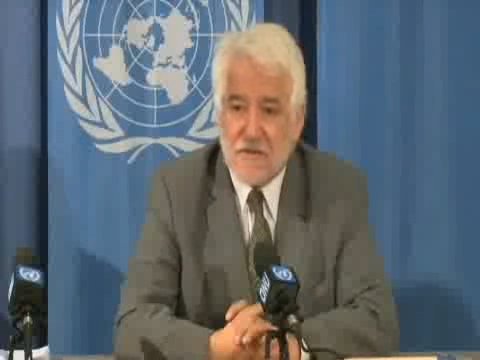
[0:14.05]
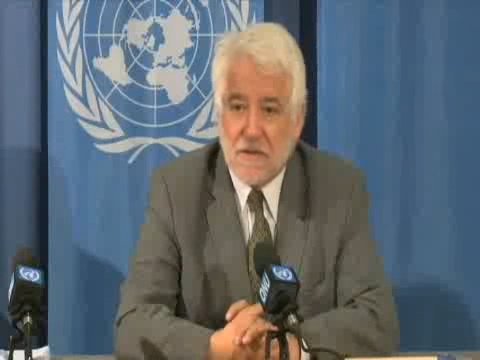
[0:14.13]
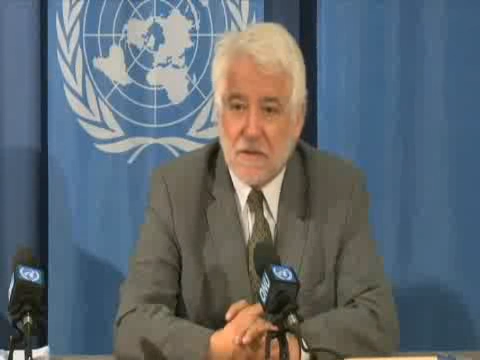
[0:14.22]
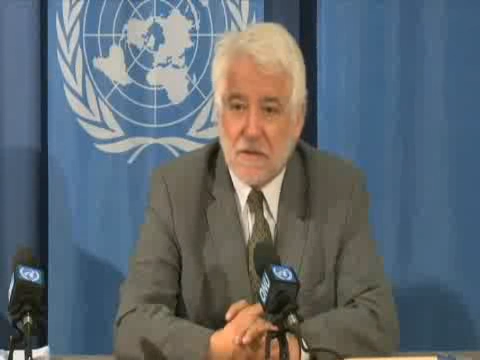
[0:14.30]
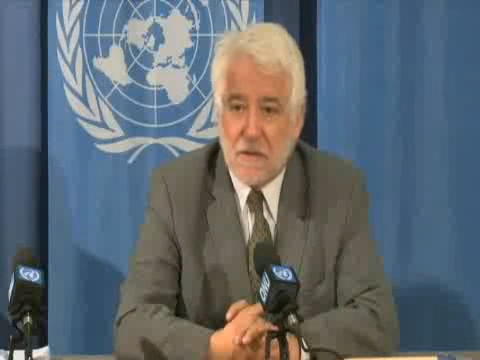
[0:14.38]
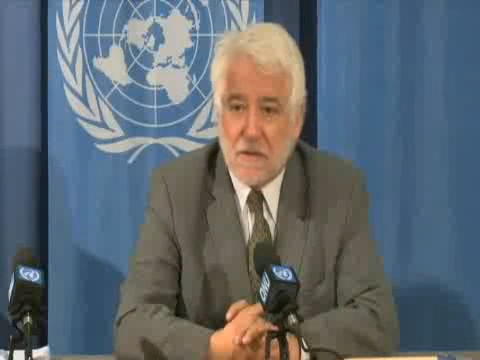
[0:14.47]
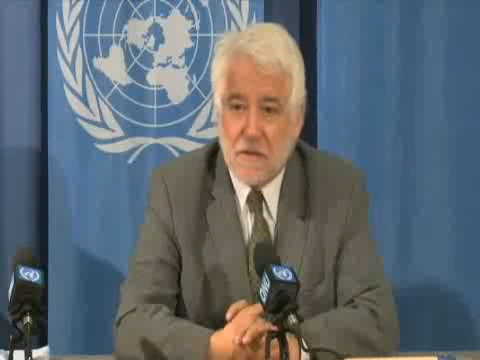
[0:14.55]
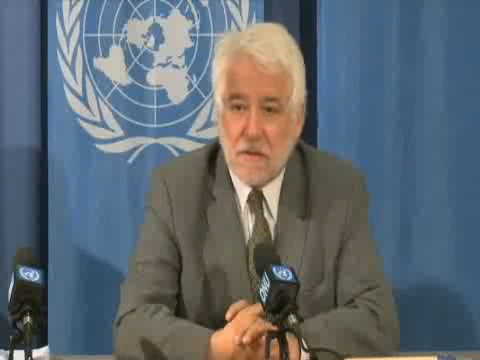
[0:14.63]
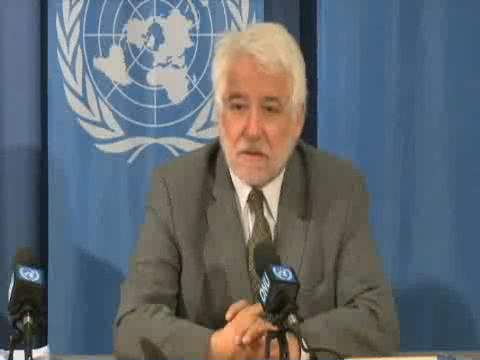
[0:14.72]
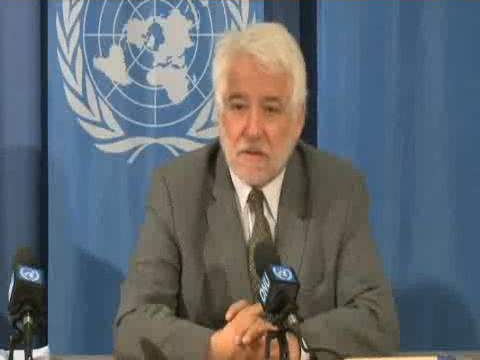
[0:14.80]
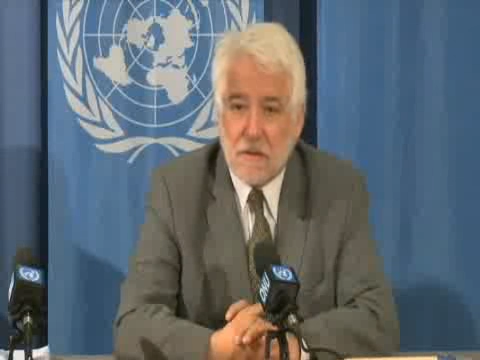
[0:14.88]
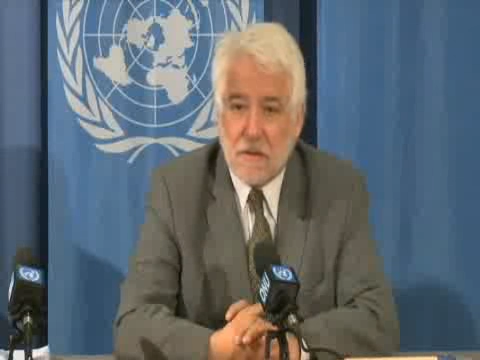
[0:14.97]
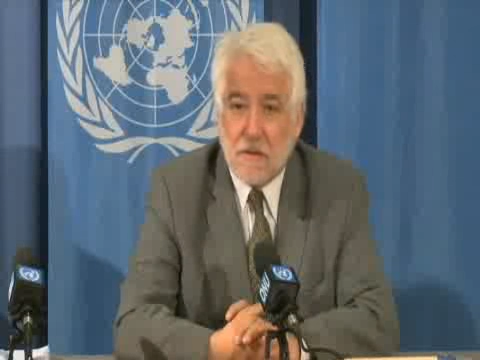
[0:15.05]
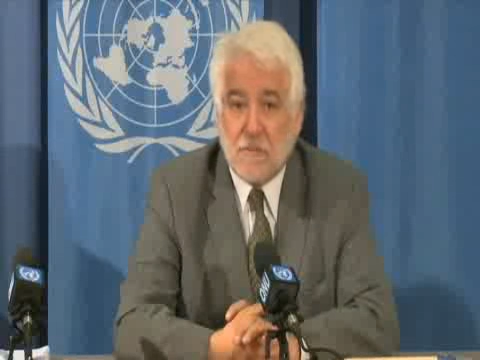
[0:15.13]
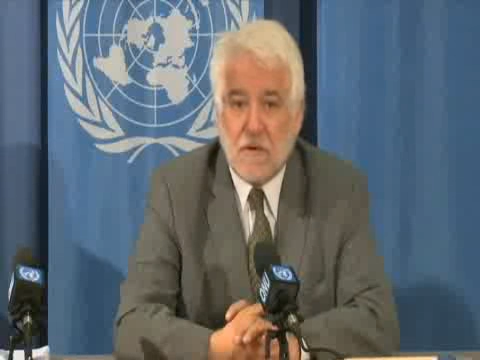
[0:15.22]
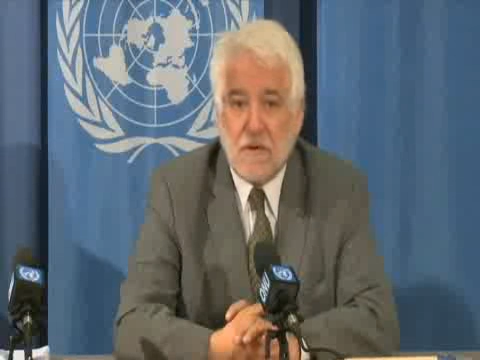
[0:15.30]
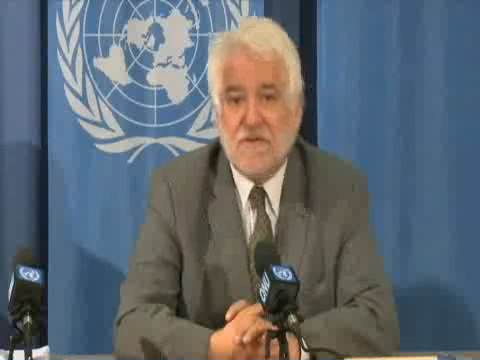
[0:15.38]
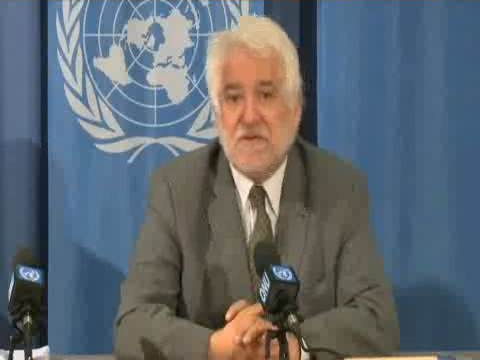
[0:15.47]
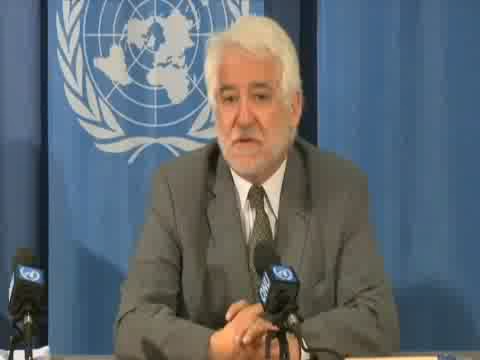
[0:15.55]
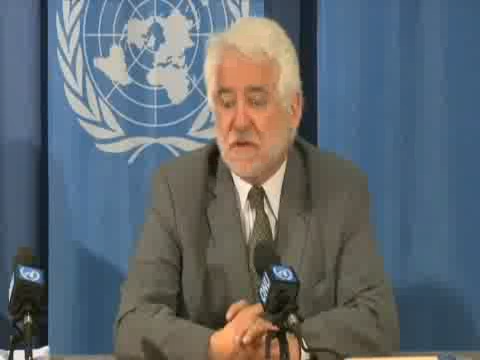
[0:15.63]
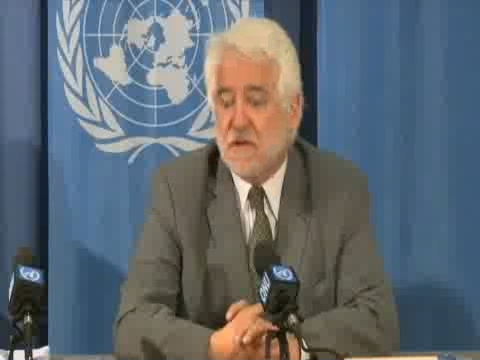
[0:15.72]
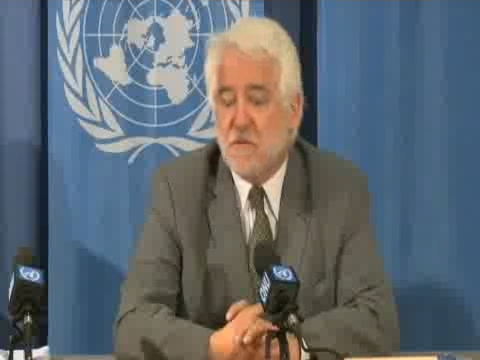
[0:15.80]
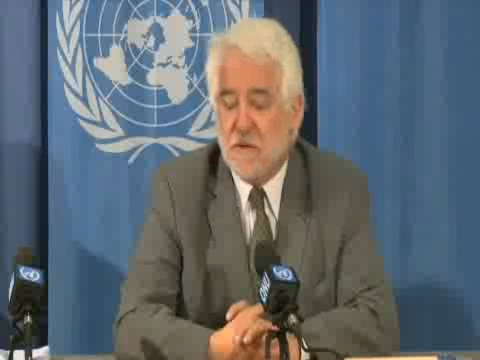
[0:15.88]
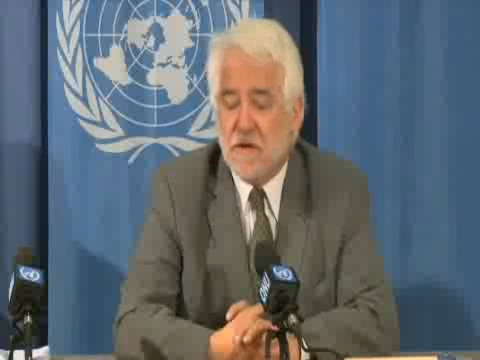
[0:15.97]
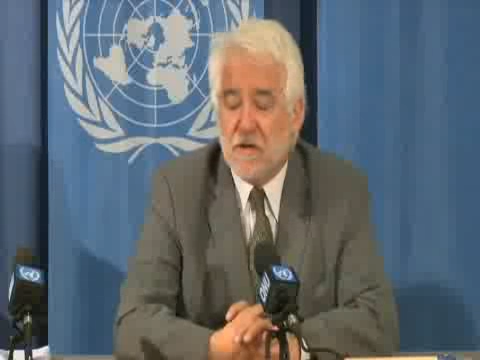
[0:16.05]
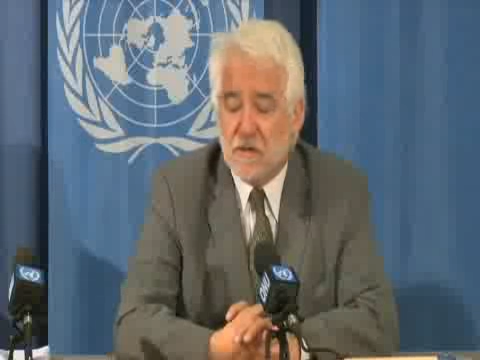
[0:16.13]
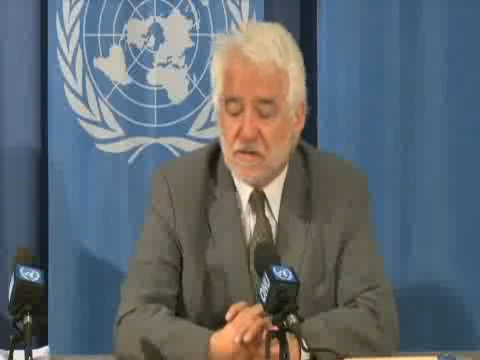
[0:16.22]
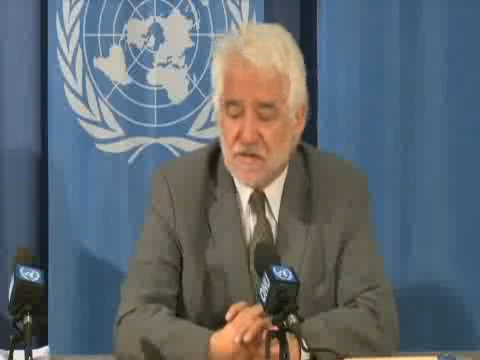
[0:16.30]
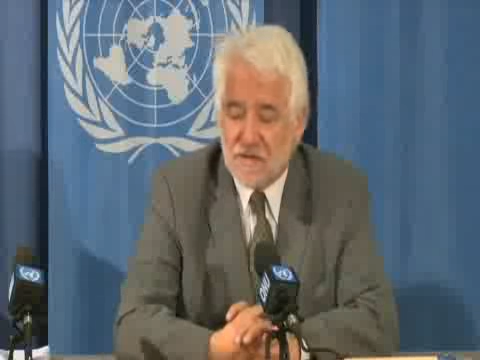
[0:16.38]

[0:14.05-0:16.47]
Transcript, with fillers: there are approximately one hundred